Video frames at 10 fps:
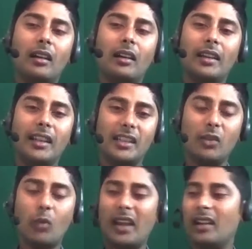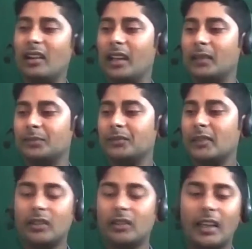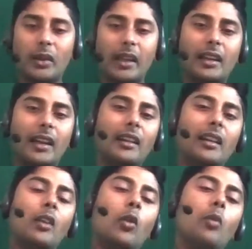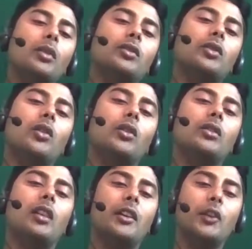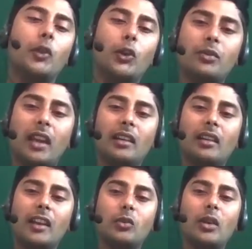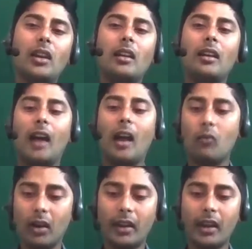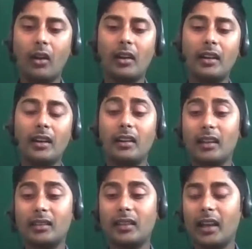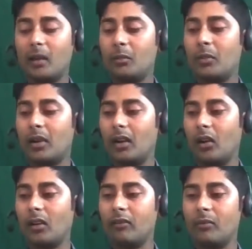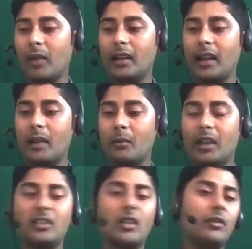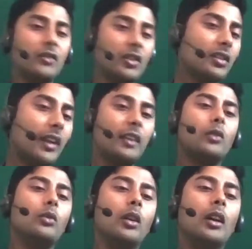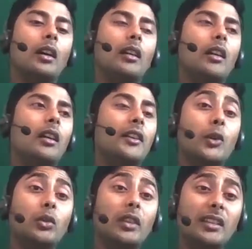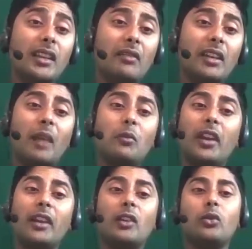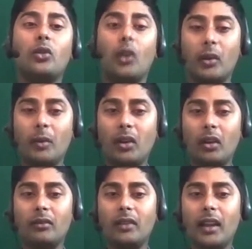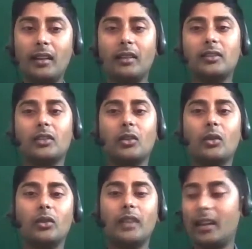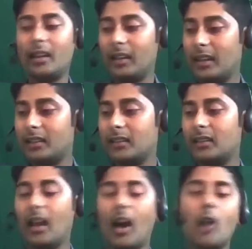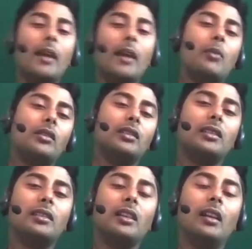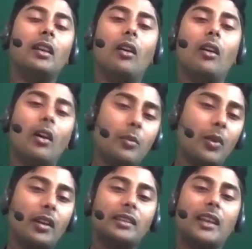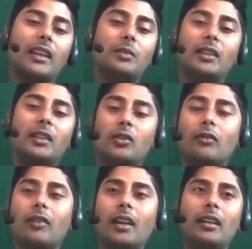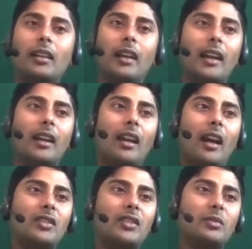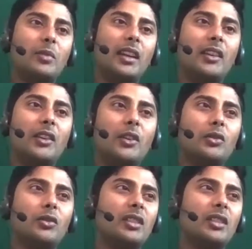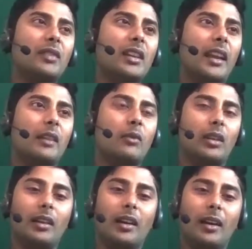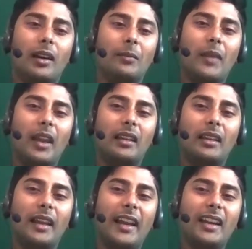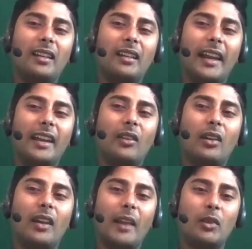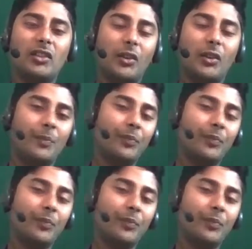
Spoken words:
teaching while learning. So that's why I created an open source YouTube channel as well. I'm working on it. It does take up a lot of my time. Instead of just trying to learn new things every day, I'm trying to document all of that. So that is how my process or progress has been so far. And I've just been introduced to this field like what 8 or 9 months ago.